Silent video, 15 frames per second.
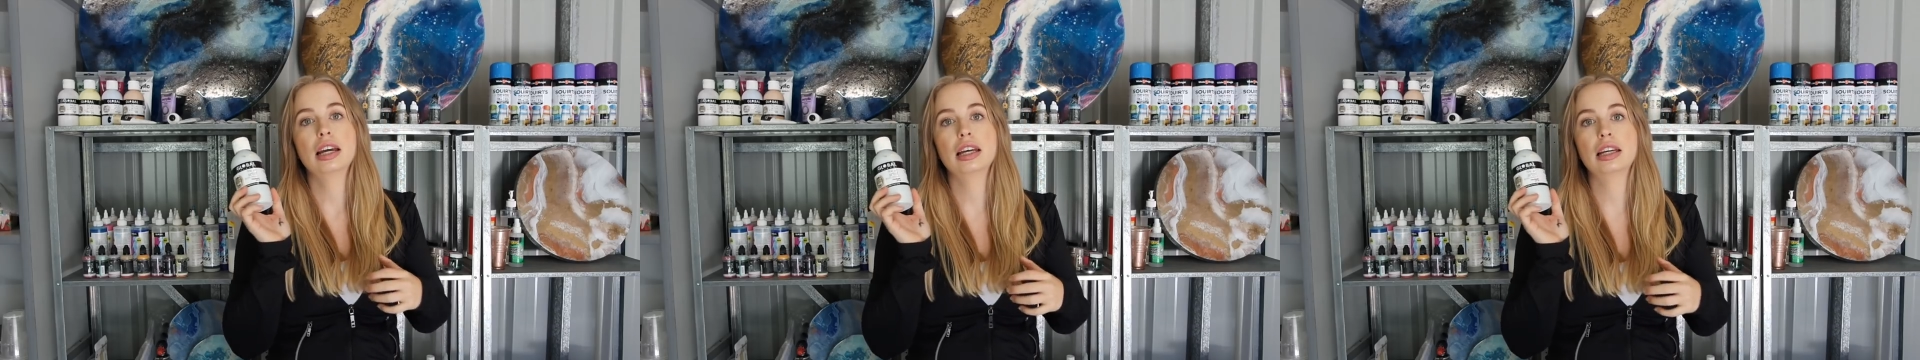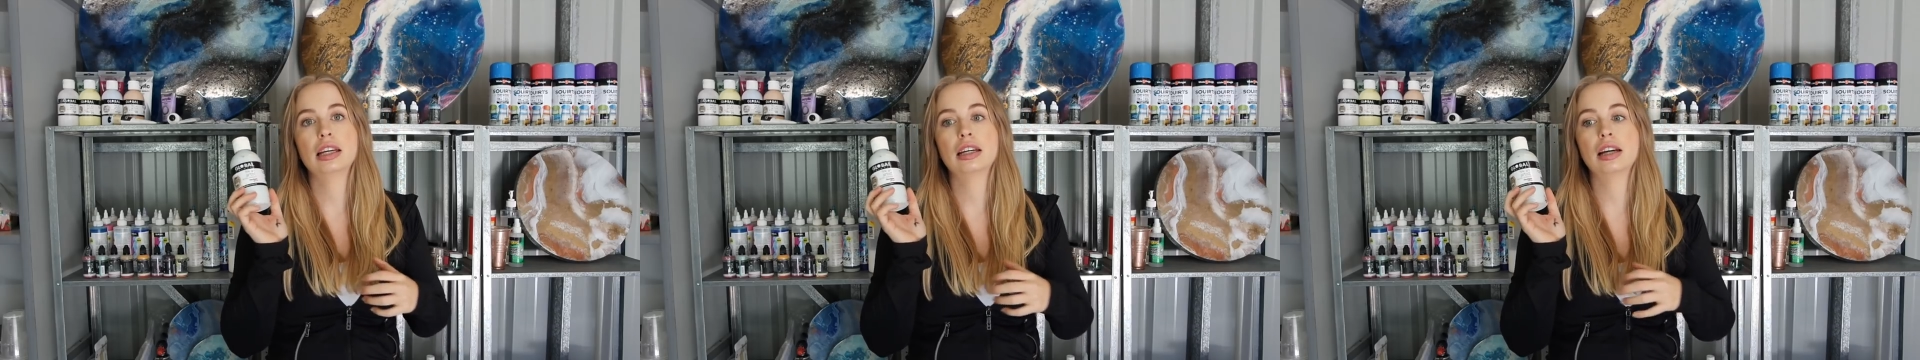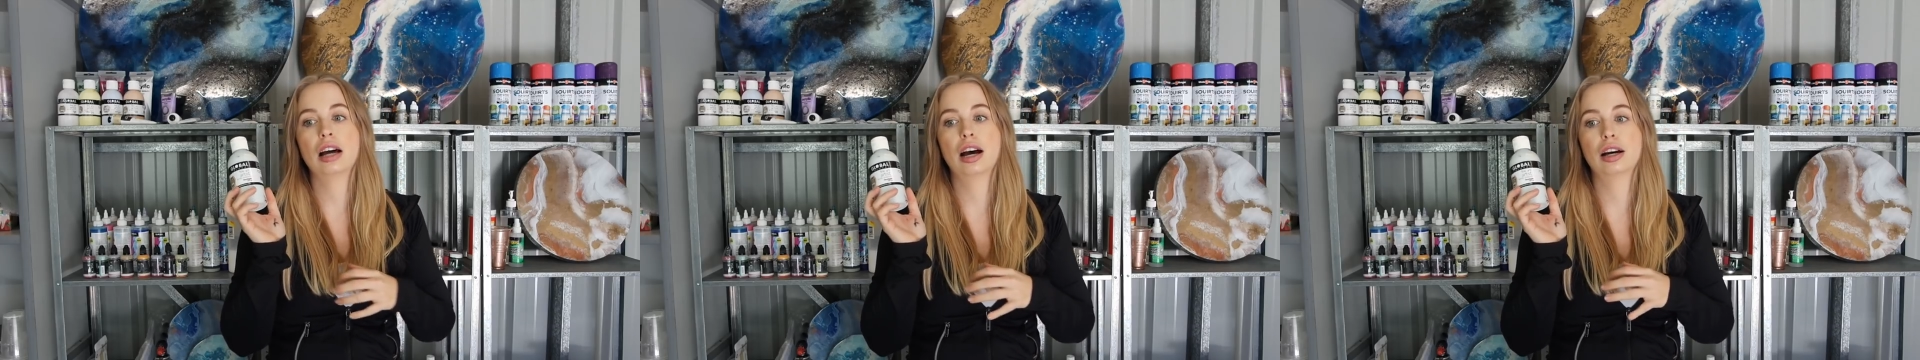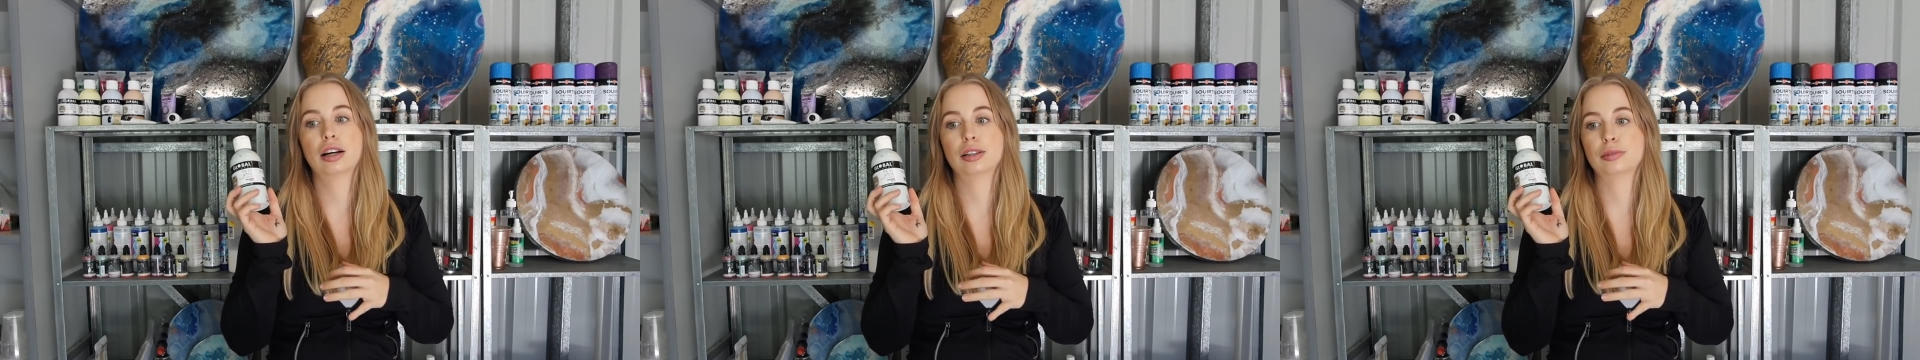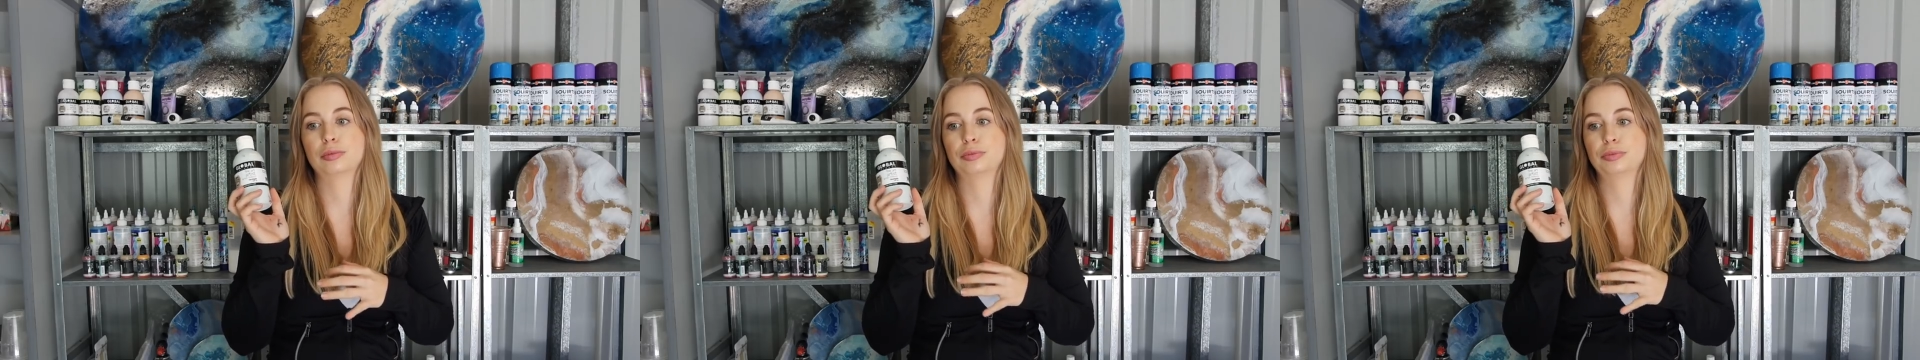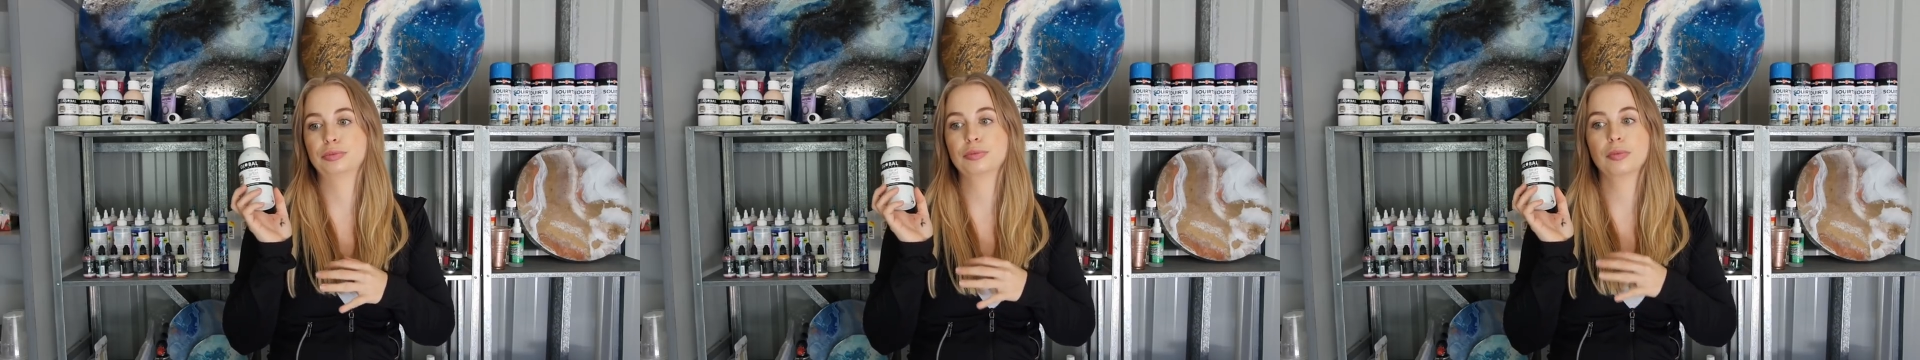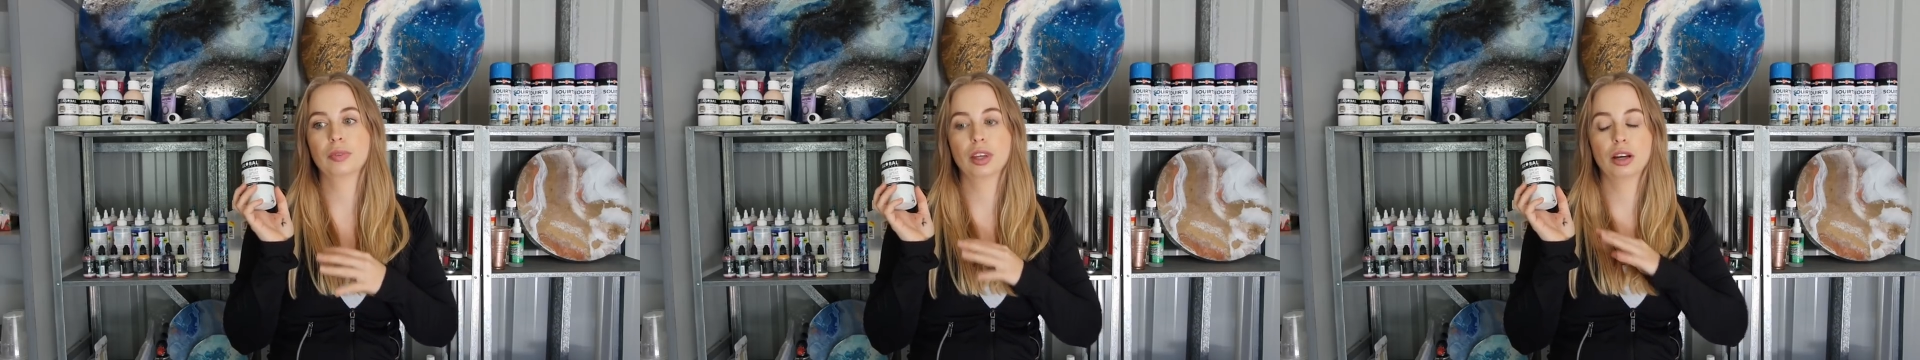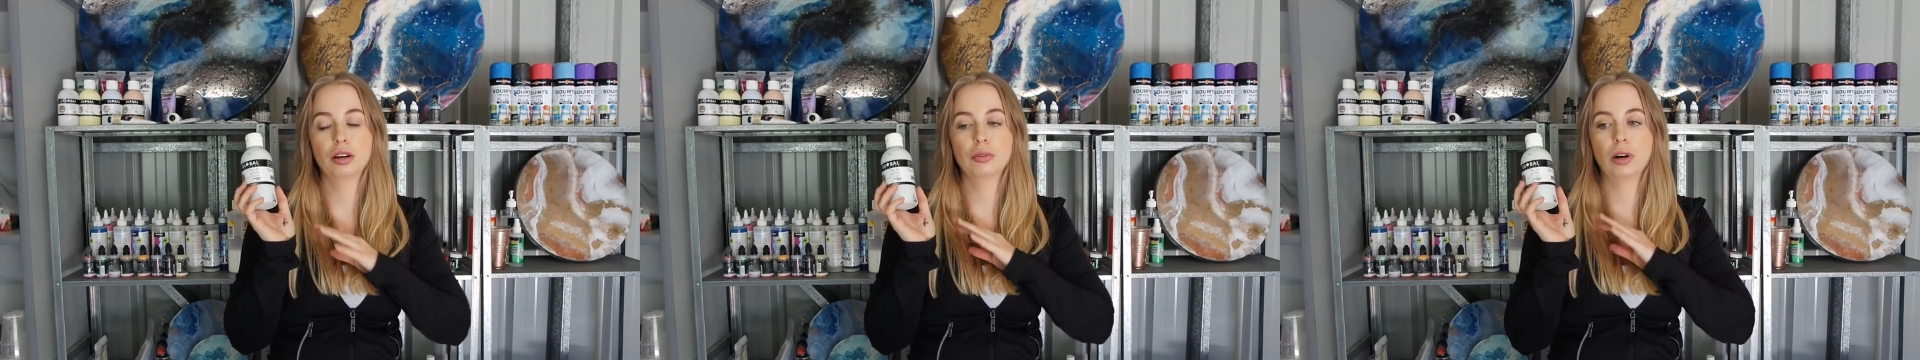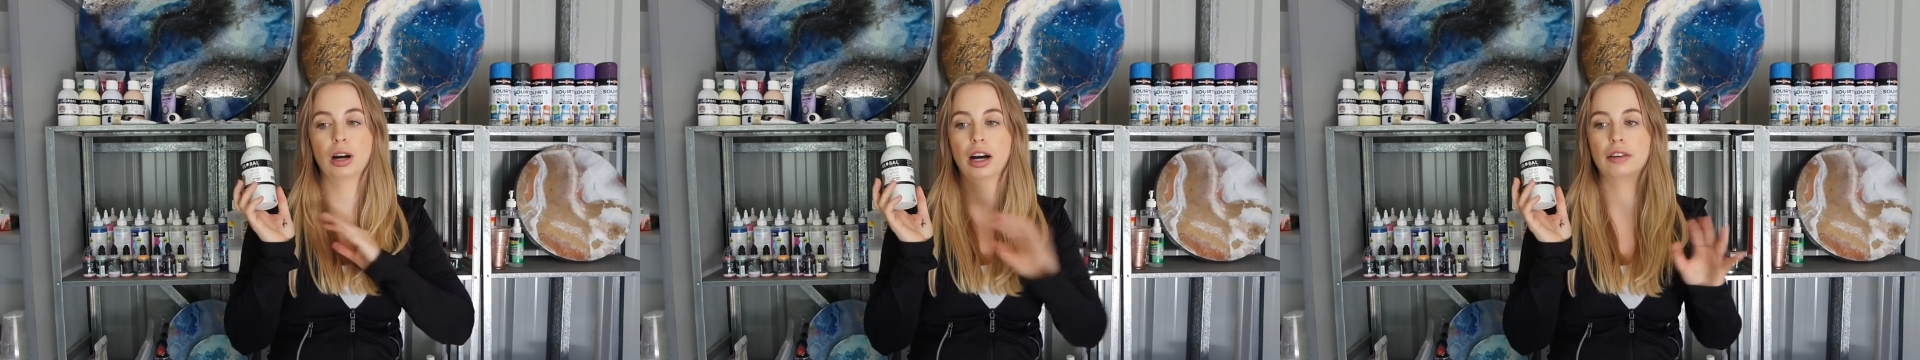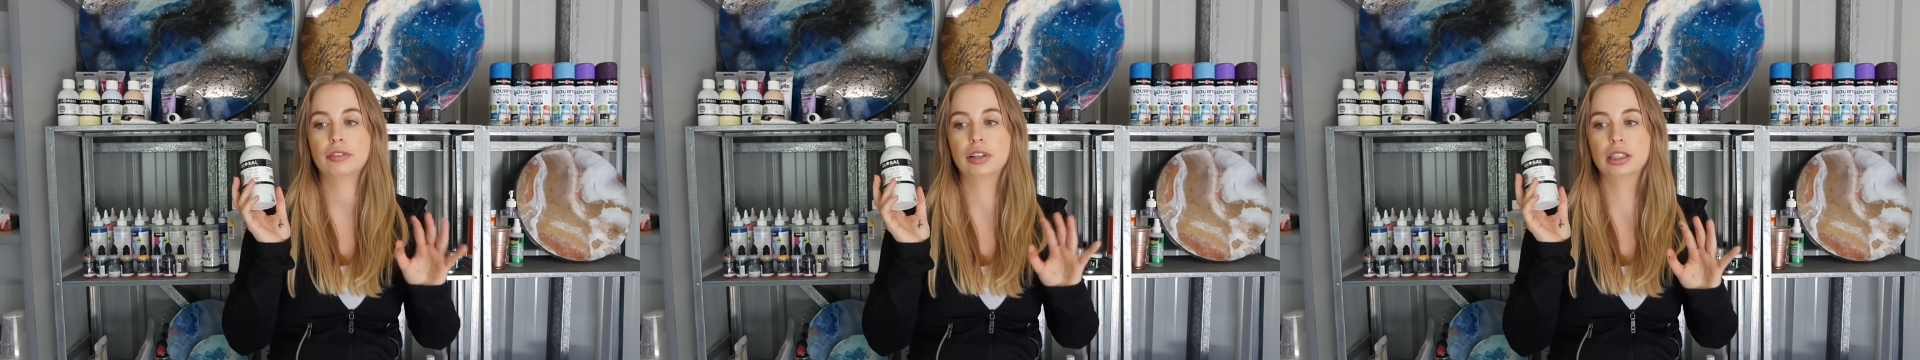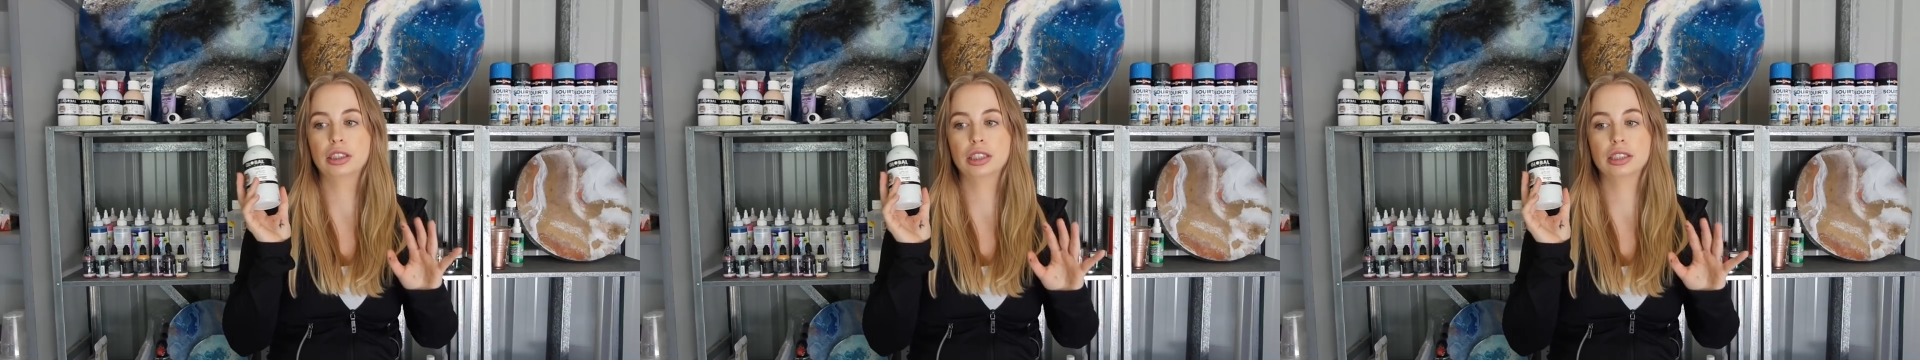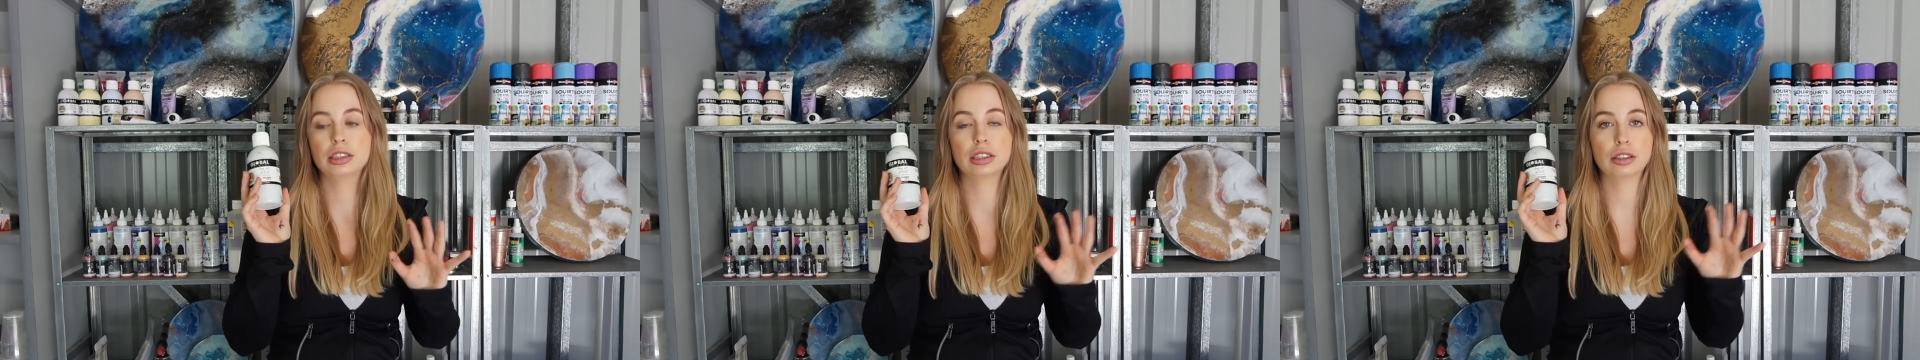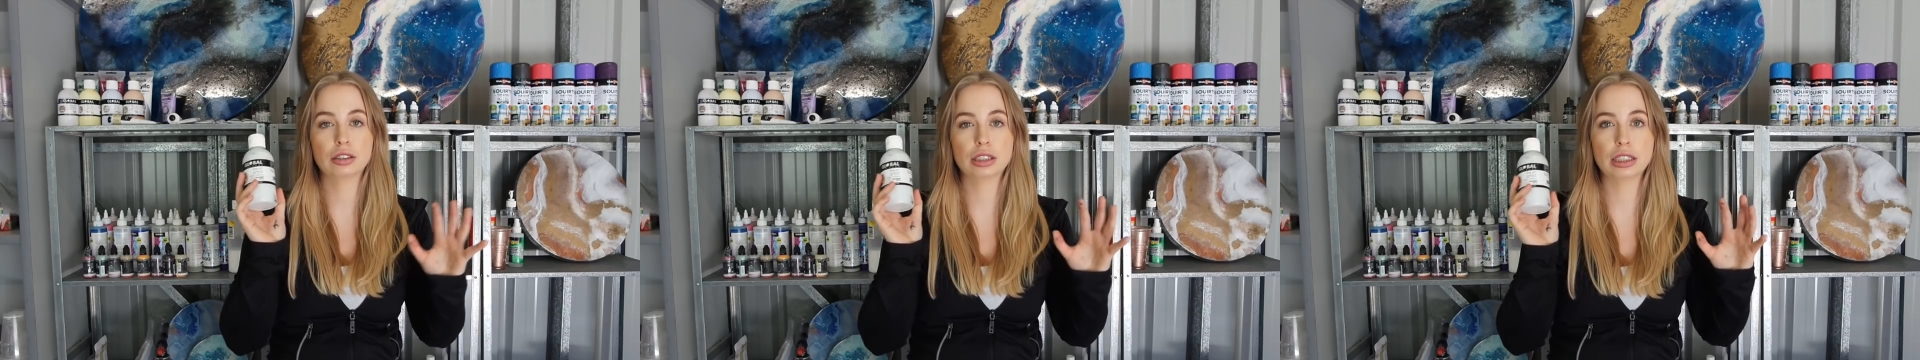It um, will either just